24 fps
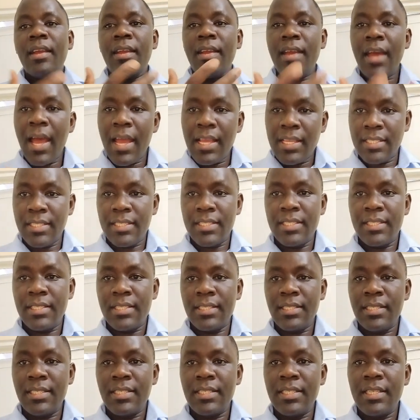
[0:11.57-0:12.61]

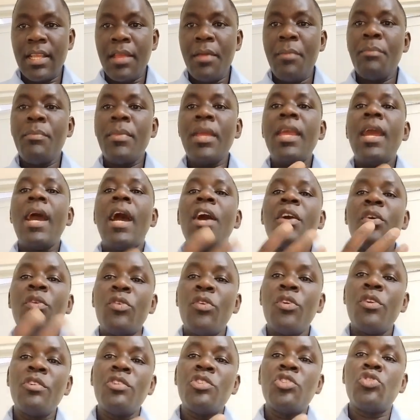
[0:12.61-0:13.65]
Guys, me, I will
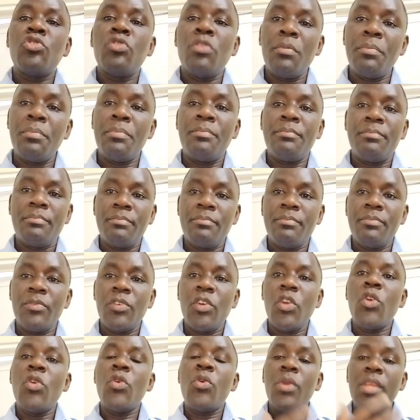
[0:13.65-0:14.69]
not stop
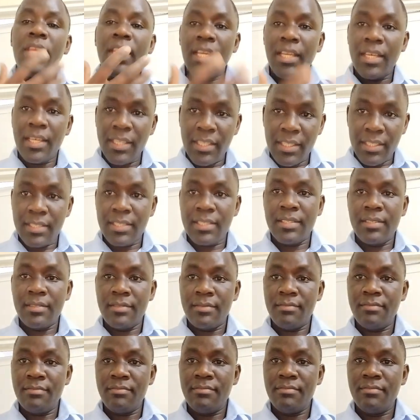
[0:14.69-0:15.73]
doing this.
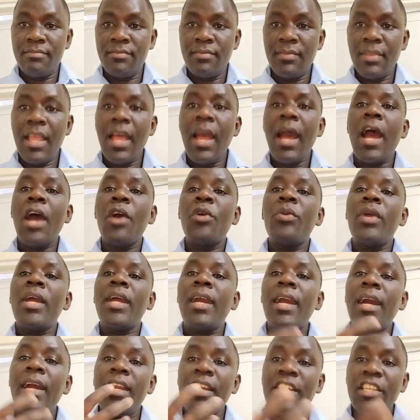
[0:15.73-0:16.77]
I will
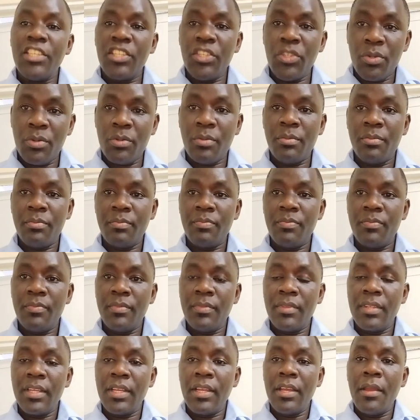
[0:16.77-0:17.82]
encourage you.
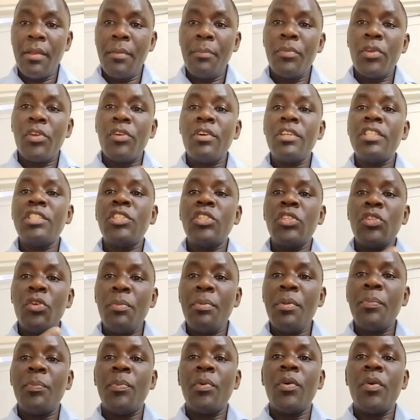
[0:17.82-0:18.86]
Because
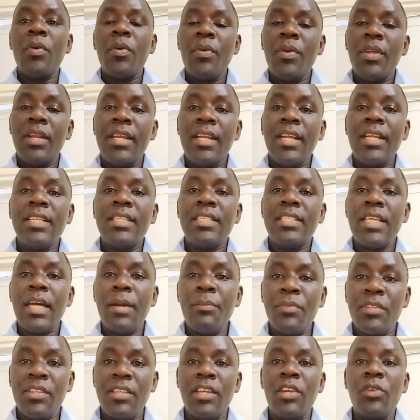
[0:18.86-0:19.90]
you people, there is
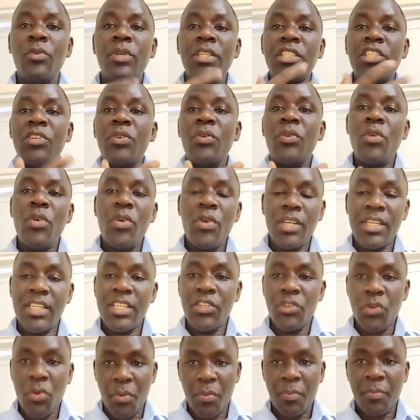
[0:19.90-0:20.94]
something which you don't
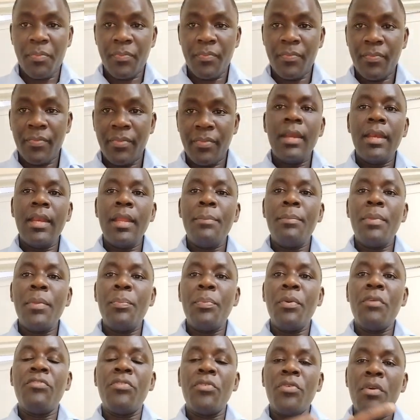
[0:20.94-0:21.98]
know. The
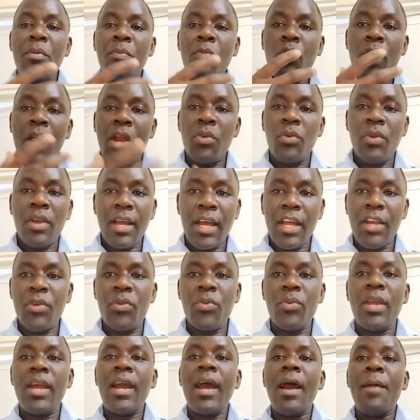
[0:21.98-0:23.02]
people from one
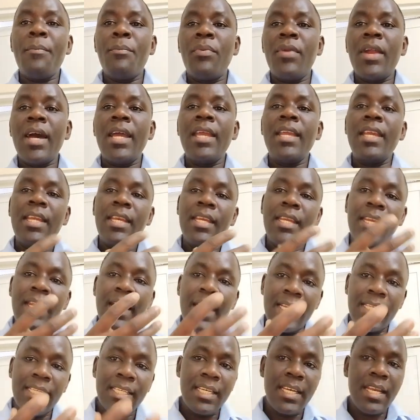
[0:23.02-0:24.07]
country apply in a
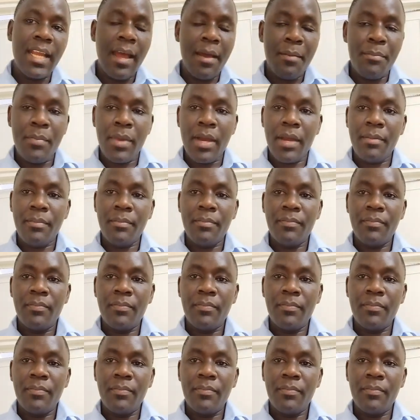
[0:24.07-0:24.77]
large number.